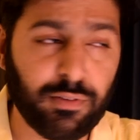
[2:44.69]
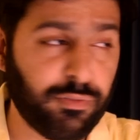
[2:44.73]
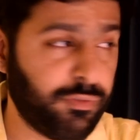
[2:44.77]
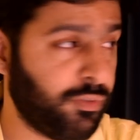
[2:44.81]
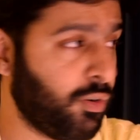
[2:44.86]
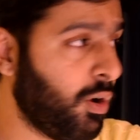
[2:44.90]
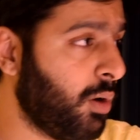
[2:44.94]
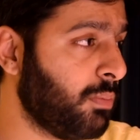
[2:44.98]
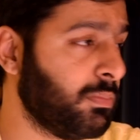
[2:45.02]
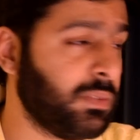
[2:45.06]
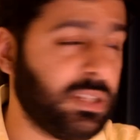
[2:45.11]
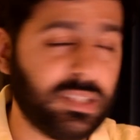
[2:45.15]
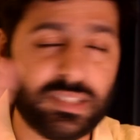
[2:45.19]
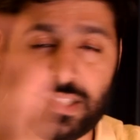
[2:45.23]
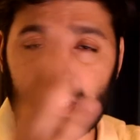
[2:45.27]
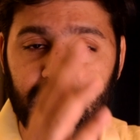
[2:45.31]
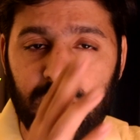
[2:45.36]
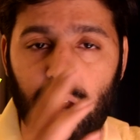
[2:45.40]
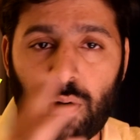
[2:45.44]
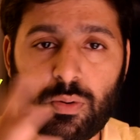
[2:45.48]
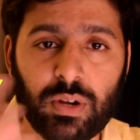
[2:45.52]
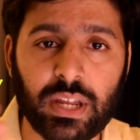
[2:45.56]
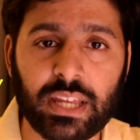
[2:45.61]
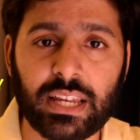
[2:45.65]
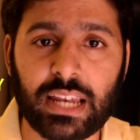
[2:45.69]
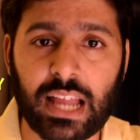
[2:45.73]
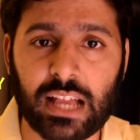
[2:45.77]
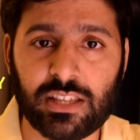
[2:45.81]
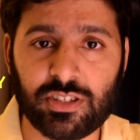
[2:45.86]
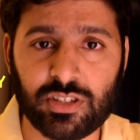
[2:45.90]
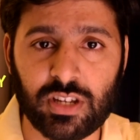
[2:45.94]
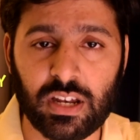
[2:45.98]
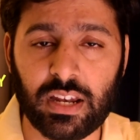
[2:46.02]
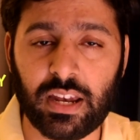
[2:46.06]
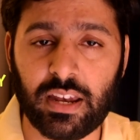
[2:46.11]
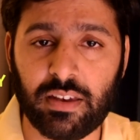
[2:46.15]
From the surrounding
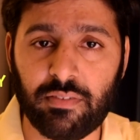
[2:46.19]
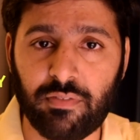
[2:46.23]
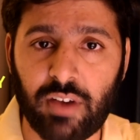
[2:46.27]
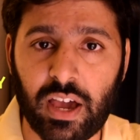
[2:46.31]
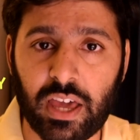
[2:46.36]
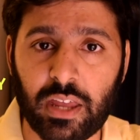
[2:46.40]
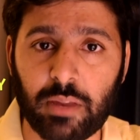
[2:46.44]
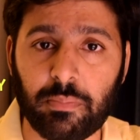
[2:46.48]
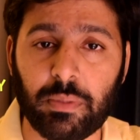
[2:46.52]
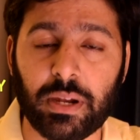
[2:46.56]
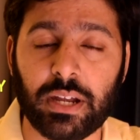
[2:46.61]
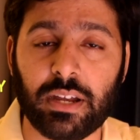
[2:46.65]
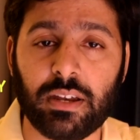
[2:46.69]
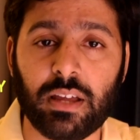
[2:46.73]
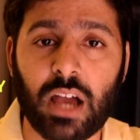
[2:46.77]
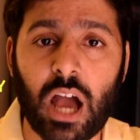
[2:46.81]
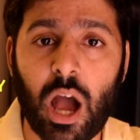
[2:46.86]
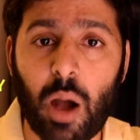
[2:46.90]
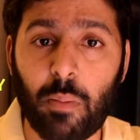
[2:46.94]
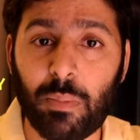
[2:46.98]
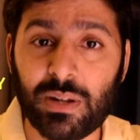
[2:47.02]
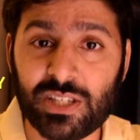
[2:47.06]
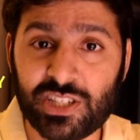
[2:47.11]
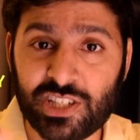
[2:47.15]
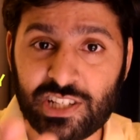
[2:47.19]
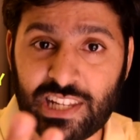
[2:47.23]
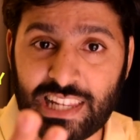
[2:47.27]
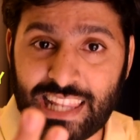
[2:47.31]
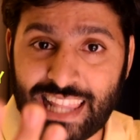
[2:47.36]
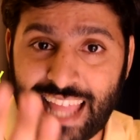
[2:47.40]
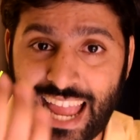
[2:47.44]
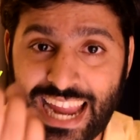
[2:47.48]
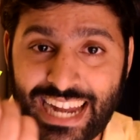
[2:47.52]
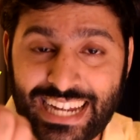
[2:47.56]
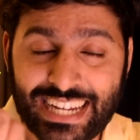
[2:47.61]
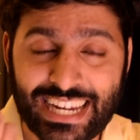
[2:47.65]
natural environment, how much
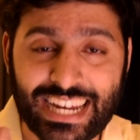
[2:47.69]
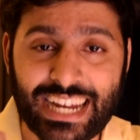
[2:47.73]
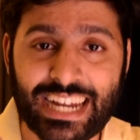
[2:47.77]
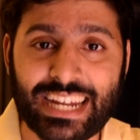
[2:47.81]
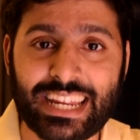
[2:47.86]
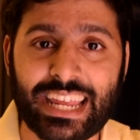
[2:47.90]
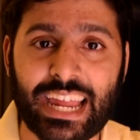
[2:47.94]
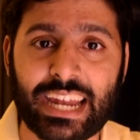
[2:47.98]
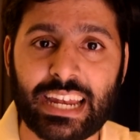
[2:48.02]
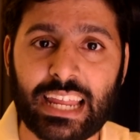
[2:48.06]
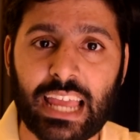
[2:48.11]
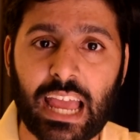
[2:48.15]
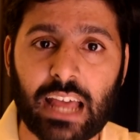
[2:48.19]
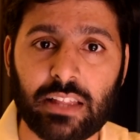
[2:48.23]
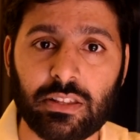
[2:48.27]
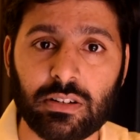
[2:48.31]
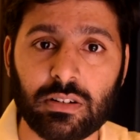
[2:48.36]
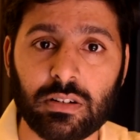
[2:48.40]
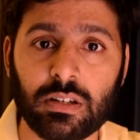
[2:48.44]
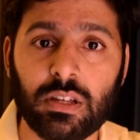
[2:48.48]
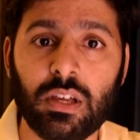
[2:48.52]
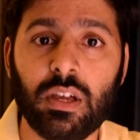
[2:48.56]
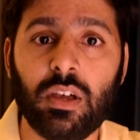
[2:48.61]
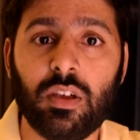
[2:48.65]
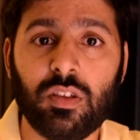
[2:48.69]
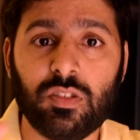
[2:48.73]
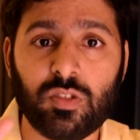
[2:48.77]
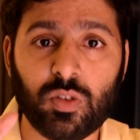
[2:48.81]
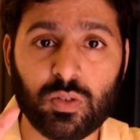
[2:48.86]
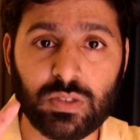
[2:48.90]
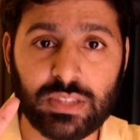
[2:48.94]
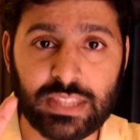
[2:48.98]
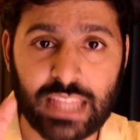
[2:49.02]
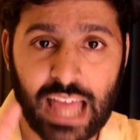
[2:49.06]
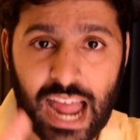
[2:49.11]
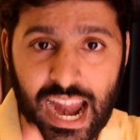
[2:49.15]
light it can gather.
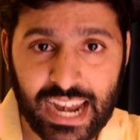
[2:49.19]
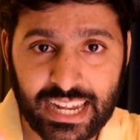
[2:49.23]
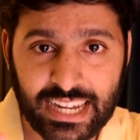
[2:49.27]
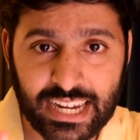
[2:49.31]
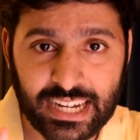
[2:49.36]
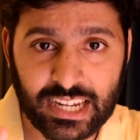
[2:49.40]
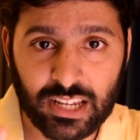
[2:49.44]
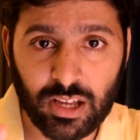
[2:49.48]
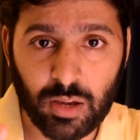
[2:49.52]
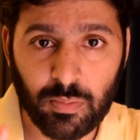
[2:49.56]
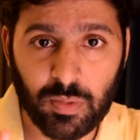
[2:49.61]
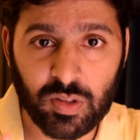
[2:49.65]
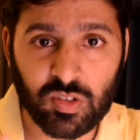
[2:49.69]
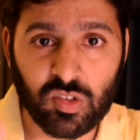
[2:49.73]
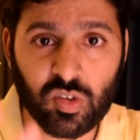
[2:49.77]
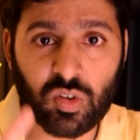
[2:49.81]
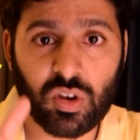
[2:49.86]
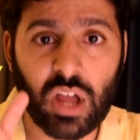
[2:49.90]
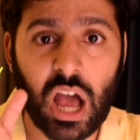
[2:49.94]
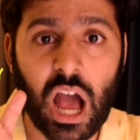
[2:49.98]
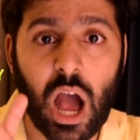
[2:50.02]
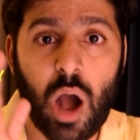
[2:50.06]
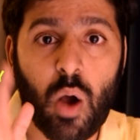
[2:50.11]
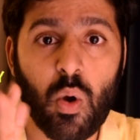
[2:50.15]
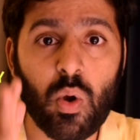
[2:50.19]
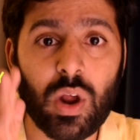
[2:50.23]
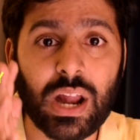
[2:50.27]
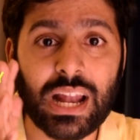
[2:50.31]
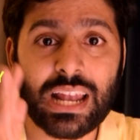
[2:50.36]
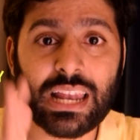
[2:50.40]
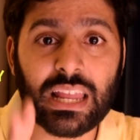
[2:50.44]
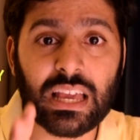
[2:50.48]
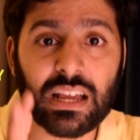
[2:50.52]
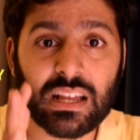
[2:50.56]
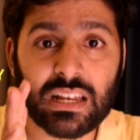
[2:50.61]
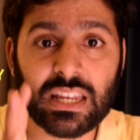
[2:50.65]
So that determines on how
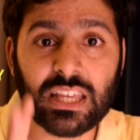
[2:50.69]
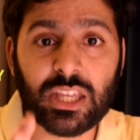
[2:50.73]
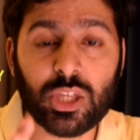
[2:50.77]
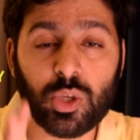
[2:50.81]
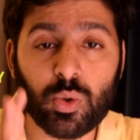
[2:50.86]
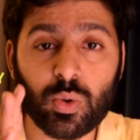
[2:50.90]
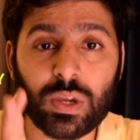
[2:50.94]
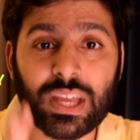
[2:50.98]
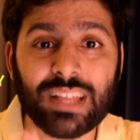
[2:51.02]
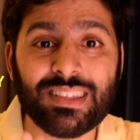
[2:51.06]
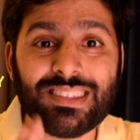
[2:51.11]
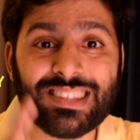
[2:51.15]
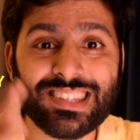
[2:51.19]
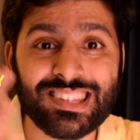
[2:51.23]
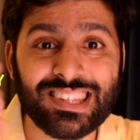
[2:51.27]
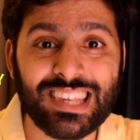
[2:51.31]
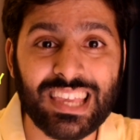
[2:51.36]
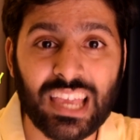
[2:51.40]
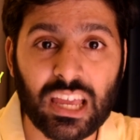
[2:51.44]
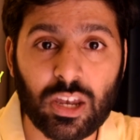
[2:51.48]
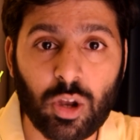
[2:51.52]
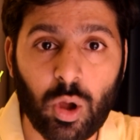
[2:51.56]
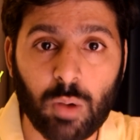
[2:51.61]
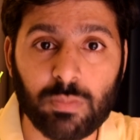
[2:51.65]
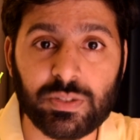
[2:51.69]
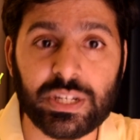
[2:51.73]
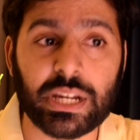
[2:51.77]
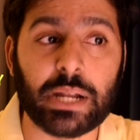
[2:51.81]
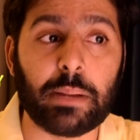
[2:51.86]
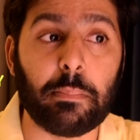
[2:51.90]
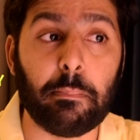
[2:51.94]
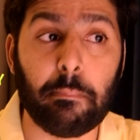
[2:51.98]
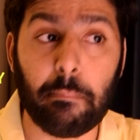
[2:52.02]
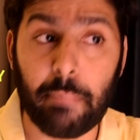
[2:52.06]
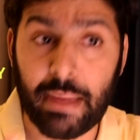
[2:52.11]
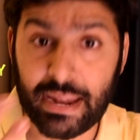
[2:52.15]
clearly you can see an
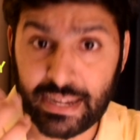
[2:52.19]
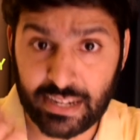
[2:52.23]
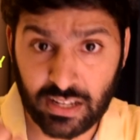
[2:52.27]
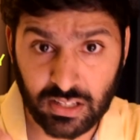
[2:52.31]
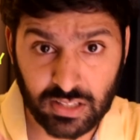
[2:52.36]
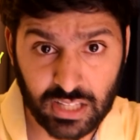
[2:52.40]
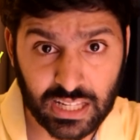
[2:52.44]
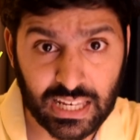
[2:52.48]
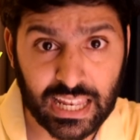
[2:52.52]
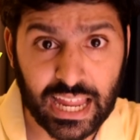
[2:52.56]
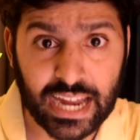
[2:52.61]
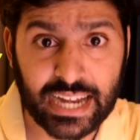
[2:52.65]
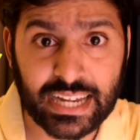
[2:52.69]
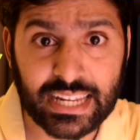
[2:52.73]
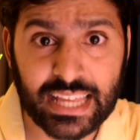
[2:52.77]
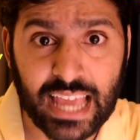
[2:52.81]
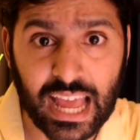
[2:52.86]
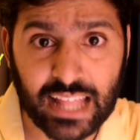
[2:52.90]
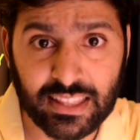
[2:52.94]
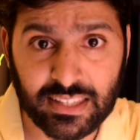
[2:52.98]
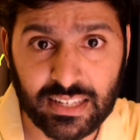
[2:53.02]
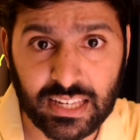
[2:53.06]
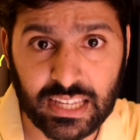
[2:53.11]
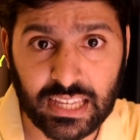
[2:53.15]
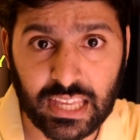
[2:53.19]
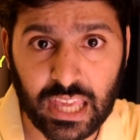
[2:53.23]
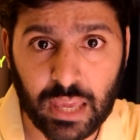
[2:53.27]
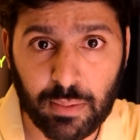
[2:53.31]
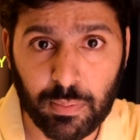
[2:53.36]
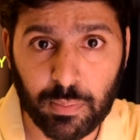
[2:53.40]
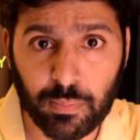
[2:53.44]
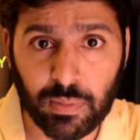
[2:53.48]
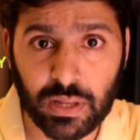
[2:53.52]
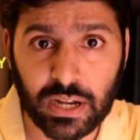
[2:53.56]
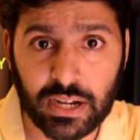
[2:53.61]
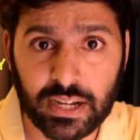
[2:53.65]
object. Better the light gathering
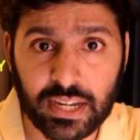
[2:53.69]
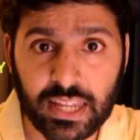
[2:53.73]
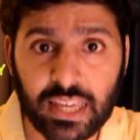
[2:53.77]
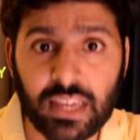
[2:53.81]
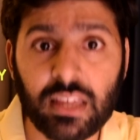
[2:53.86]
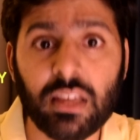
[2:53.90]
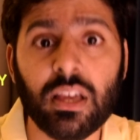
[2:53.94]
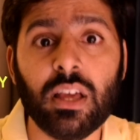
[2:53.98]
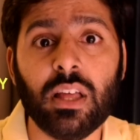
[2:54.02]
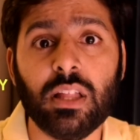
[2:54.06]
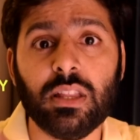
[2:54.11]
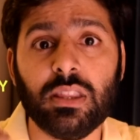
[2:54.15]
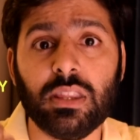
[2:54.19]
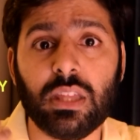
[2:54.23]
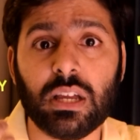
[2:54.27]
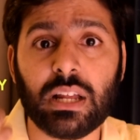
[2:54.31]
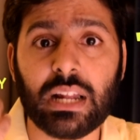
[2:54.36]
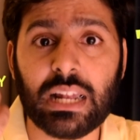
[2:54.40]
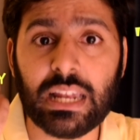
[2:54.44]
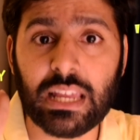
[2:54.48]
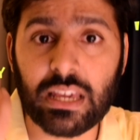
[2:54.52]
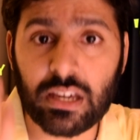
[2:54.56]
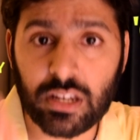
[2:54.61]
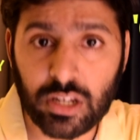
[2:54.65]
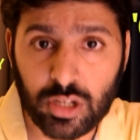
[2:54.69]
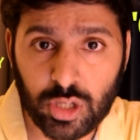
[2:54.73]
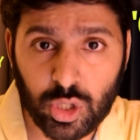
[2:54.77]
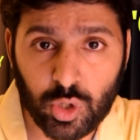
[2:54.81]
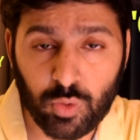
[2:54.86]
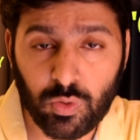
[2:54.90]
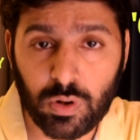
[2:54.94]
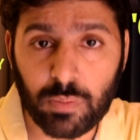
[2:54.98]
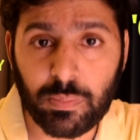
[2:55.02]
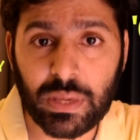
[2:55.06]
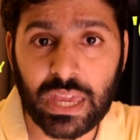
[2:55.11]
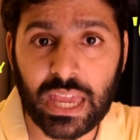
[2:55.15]
capability, the clearer
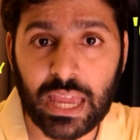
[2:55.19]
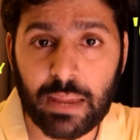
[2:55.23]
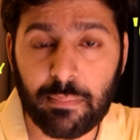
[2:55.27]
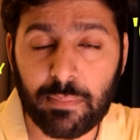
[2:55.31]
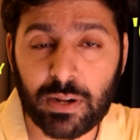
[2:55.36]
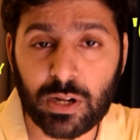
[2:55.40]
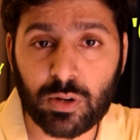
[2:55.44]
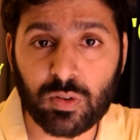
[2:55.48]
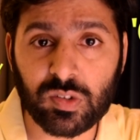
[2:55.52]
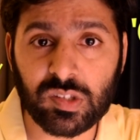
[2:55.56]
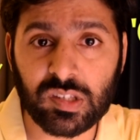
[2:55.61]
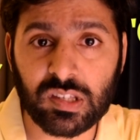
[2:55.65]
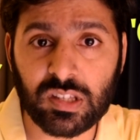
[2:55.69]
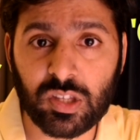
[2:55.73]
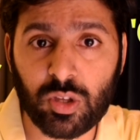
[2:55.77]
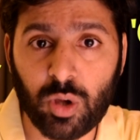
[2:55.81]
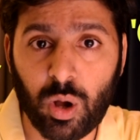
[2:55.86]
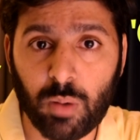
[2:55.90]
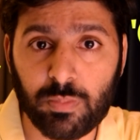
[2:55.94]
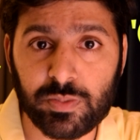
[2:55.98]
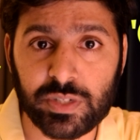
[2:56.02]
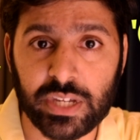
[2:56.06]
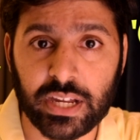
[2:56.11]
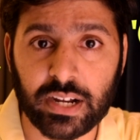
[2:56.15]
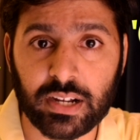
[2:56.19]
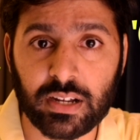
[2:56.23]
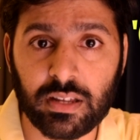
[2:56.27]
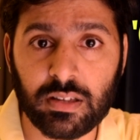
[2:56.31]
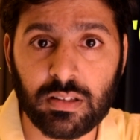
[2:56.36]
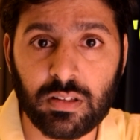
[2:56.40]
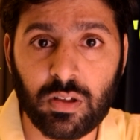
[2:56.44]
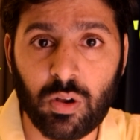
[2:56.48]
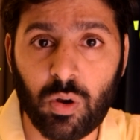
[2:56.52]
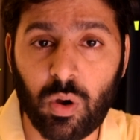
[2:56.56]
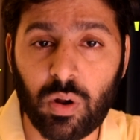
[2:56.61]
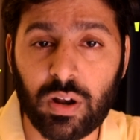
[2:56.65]
you will be able to see the object,
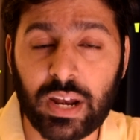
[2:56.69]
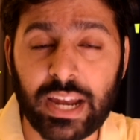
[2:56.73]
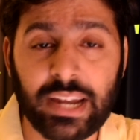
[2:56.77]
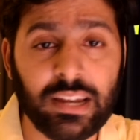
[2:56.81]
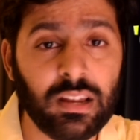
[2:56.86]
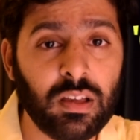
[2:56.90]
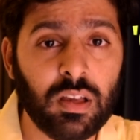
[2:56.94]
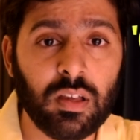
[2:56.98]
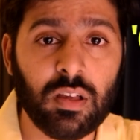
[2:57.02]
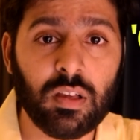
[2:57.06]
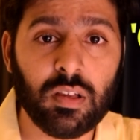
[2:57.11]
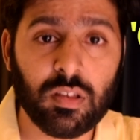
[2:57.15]
all right?